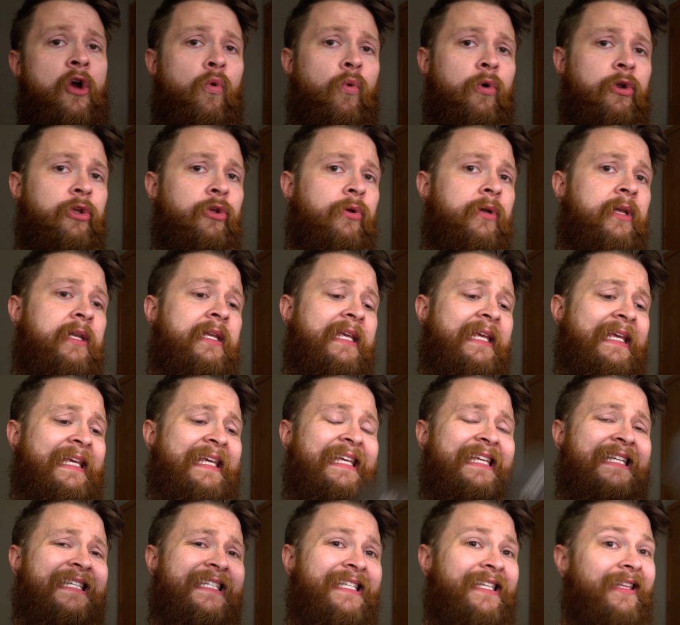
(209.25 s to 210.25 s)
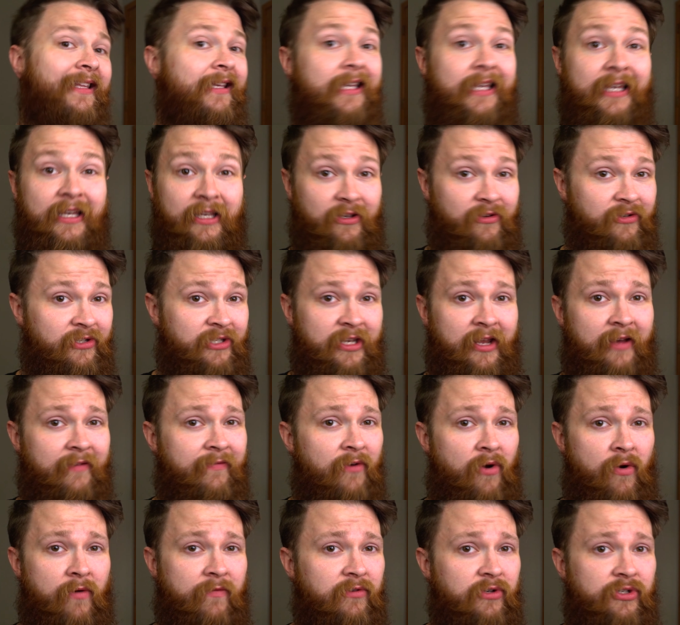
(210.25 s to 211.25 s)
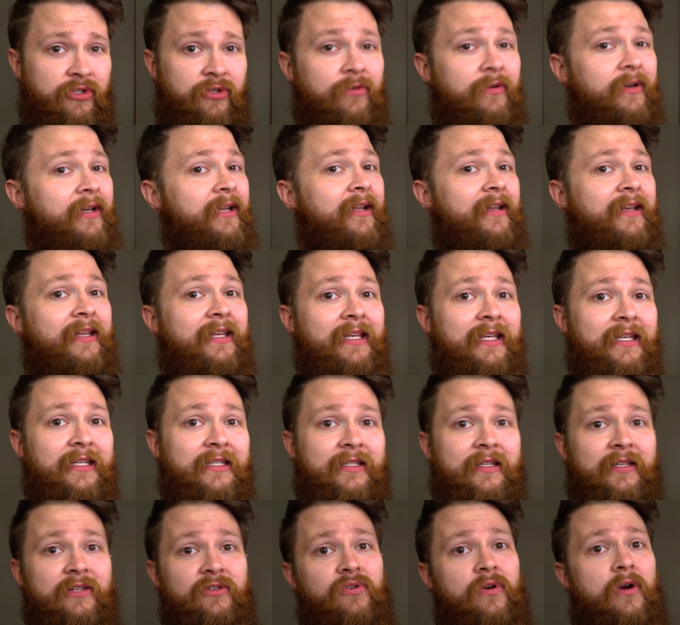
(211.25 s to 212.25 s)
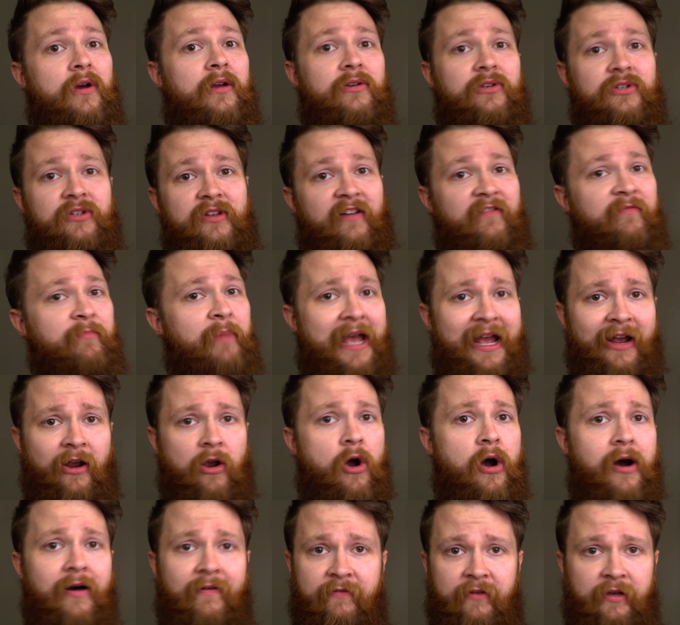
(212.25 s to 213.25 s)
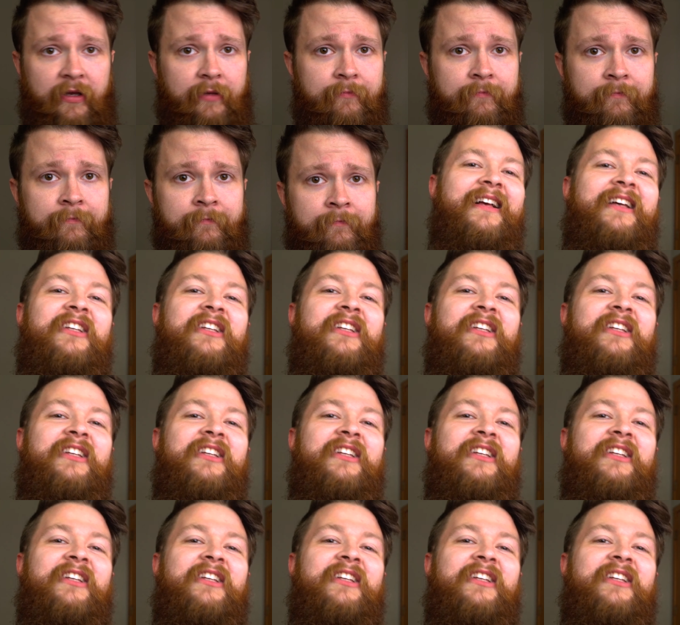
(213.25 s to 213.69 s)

where you can easily get your stuff over to it and easily draw your stuff back off it.